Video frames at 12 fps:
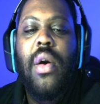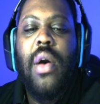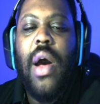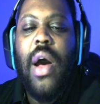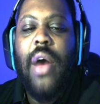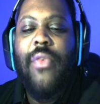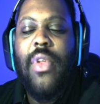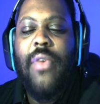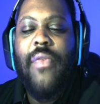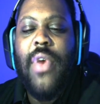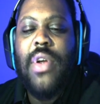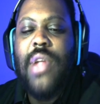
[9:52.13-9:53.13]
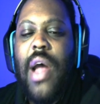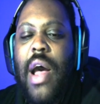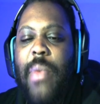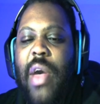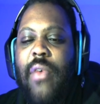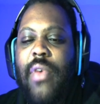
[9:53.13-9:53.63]
uh, for the first
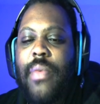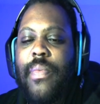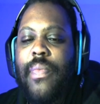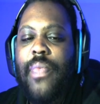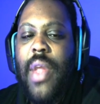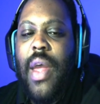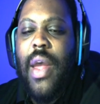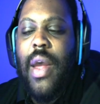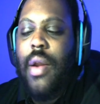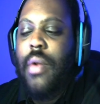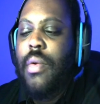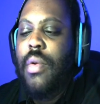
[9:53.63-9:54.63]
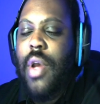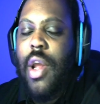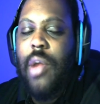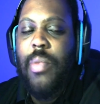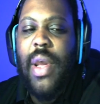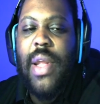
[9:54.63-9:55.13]
time ever. And
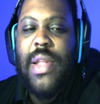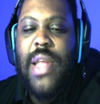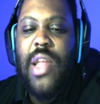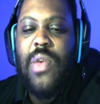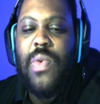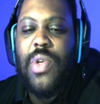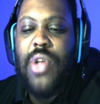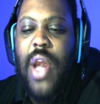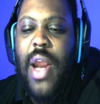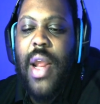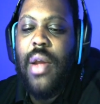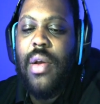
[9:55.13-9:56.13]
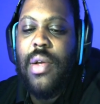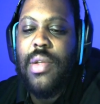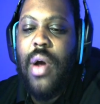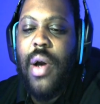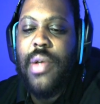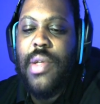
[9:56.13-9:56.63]
it'll be continuous trading as
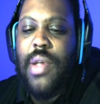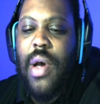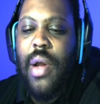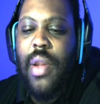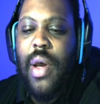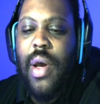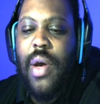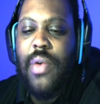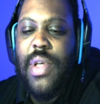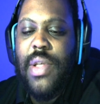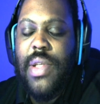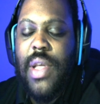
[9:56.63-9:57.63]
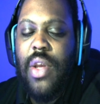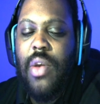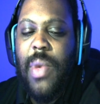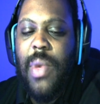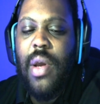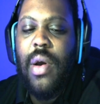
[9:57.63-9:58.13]
long as it's on the O T C Q
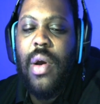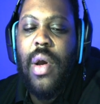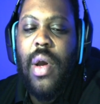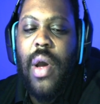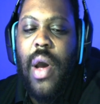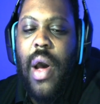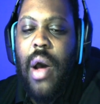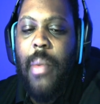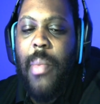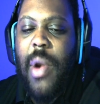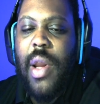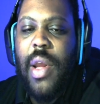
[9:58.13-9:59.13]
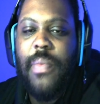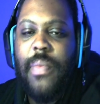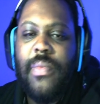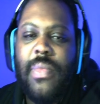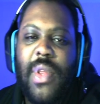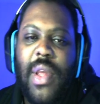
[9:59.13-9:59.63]
B uh, market.
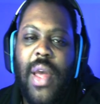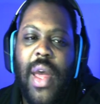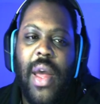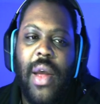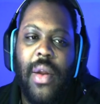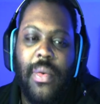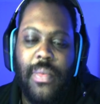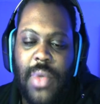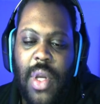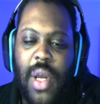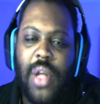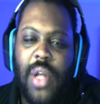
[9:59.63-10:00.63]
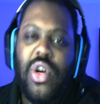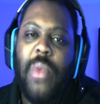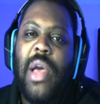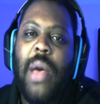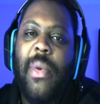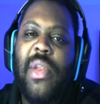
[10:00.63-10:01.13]
and drop
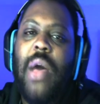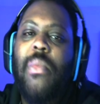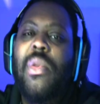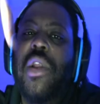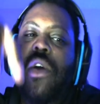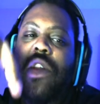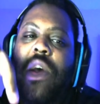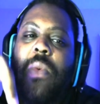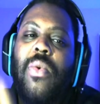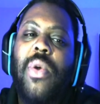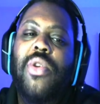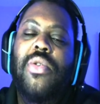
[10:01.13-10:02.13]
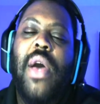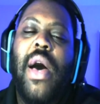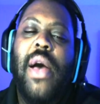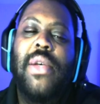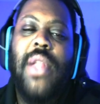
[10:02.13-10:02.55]
a comment down below. Tell me what you guys